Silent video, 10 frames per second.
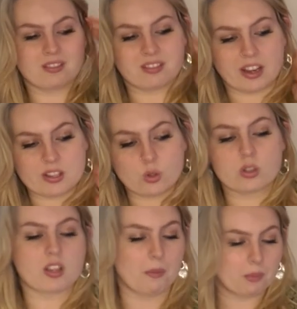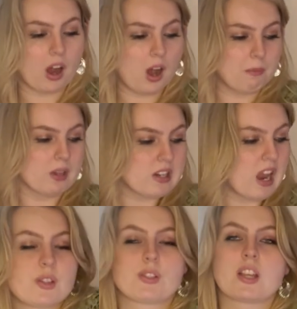They store some carbon,
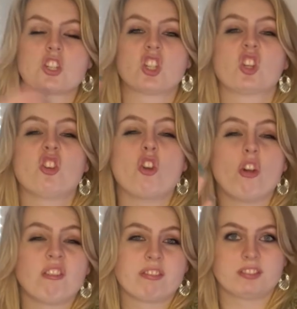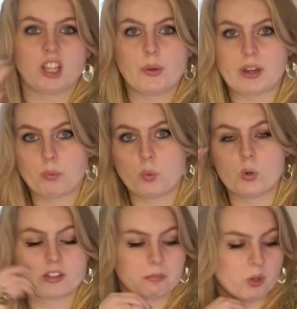so it's actually your non-flowing
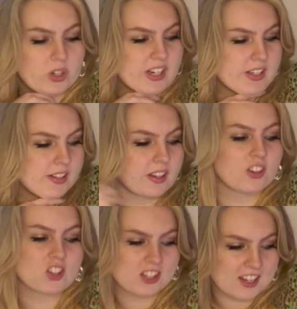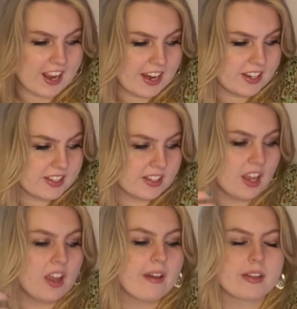water bodies such as lakes,
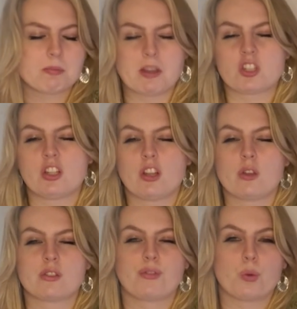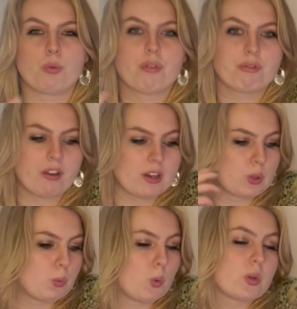especially those filled with
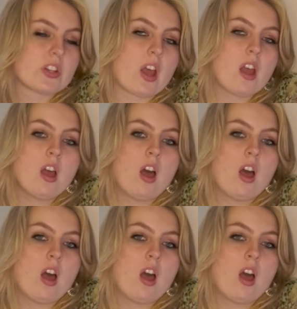fresh water,